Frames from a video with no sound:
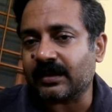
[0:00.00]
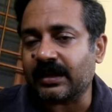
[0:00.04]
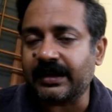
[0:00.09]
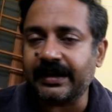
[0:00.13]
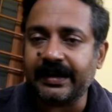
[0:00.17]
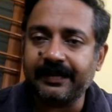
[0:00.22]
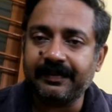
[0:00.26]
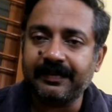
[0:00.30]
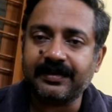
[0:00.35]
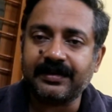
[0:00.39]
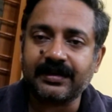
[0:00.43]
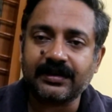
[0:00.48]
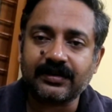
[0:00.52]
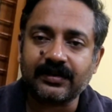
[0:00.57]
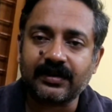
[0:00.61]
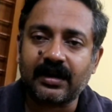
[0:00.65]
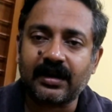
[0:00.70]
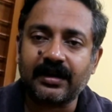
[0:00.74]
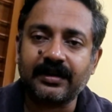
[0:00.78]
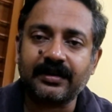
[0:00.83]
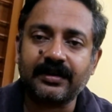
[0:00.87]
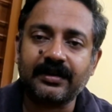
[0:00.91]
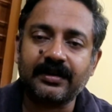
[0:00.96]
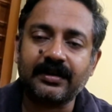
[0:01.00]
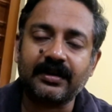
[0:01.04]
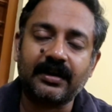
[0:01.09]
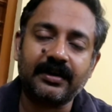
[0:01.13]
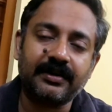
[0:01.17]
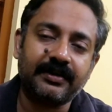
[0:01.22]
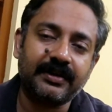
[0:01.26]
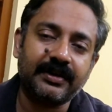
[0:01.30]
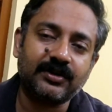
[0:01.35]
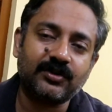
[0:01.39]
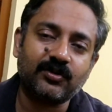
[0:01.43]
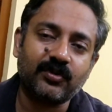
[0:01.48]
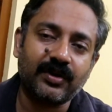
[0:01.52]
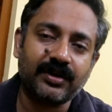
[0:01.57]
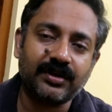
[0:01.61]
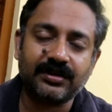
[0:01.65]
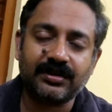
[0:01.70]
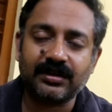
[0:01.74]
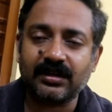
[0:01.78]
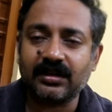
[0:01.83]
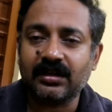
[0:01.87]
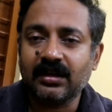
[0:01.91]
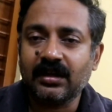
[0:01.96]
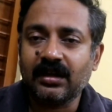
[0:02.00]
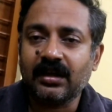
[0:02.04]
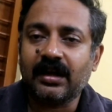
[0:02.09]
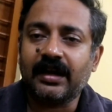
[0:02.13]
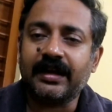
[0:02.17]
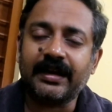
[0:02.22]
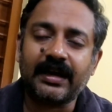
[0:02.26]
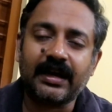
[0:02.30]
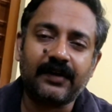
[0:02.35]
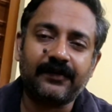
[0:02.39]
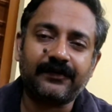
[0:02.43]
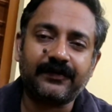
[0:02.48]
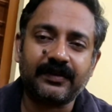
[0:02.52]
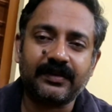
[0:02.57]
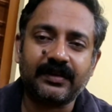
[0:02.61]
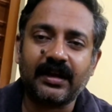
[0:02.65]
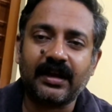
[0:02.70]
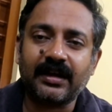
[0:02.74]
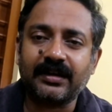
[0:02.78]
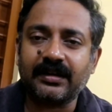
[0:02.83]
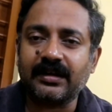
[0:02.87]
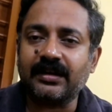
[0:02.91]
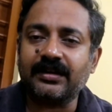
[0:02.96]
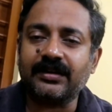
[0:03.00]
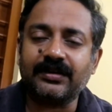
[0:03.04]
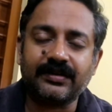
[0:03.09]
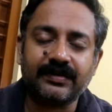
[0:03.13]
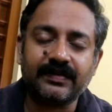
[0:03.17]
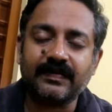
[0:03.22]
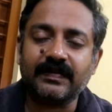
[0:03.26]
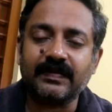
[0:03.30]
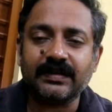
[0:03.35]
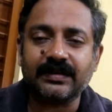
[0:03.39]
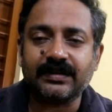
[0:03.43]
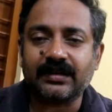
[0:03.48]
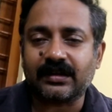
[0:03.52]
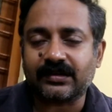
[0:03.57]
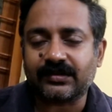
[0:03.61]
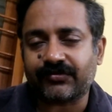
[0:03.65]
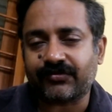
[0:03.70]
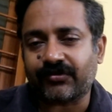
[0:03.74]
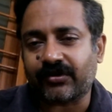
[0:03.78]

limited to 100, 120, and after that it really does